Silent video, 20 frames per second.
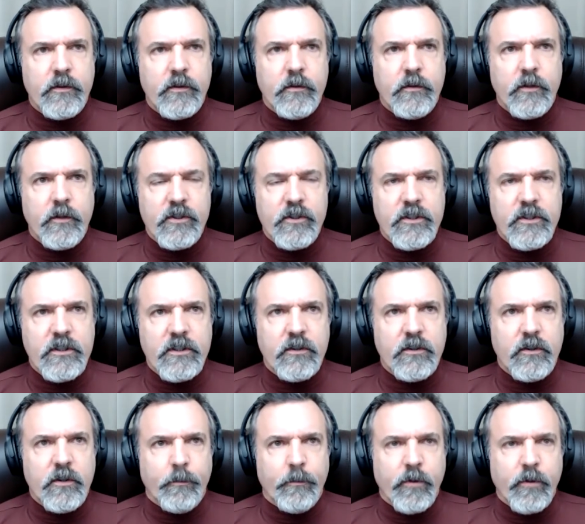the
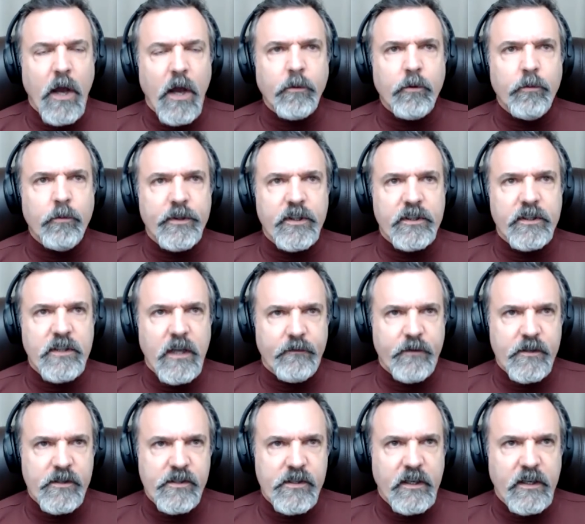the problem with the
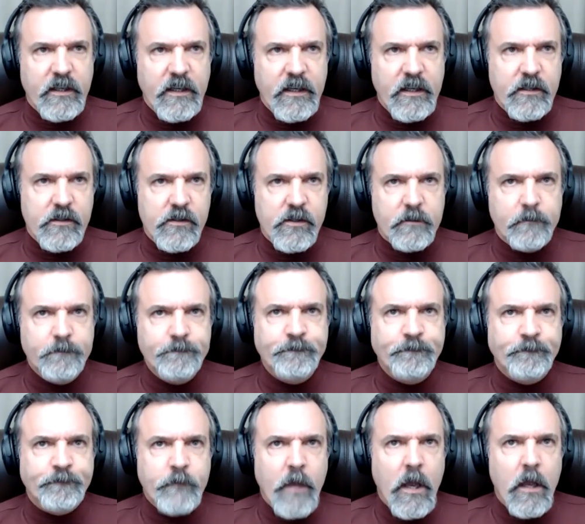deficit is
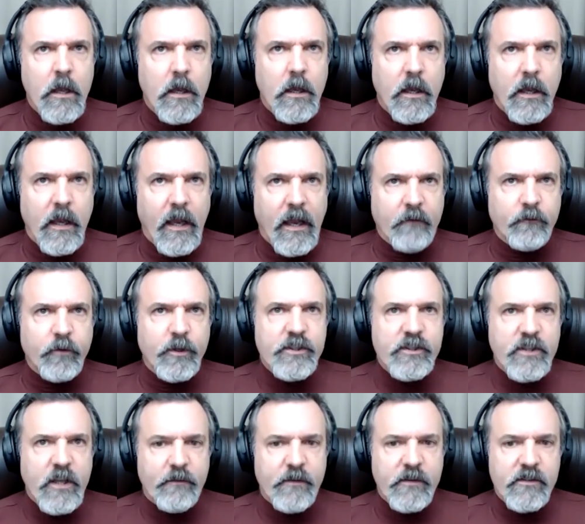every
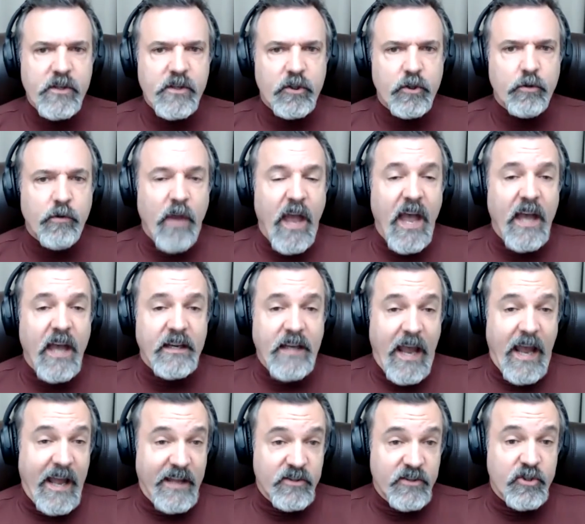deficit you had
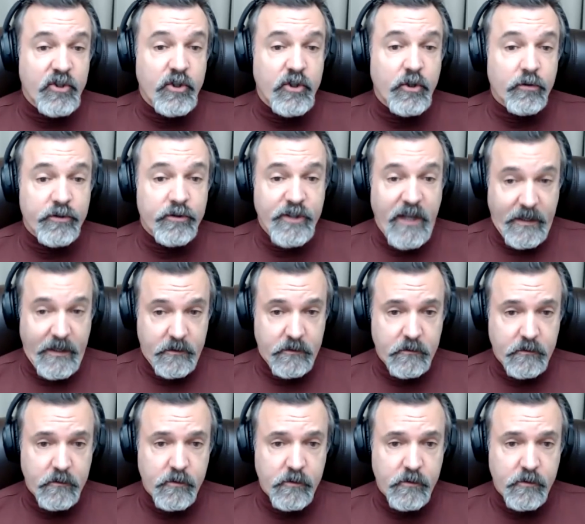adds to your debt.